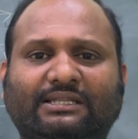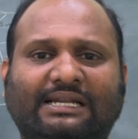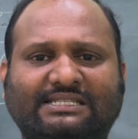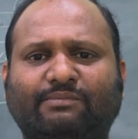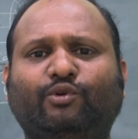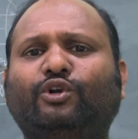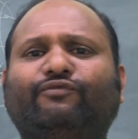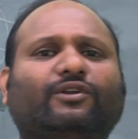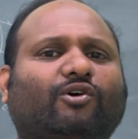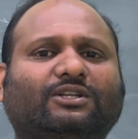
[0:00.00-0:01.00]
That's a
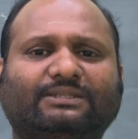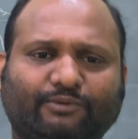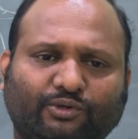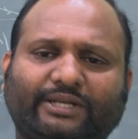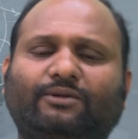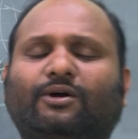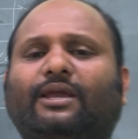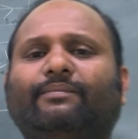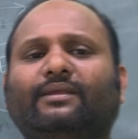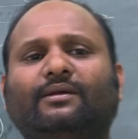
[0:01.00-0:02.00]
beautiful concept you read, okay?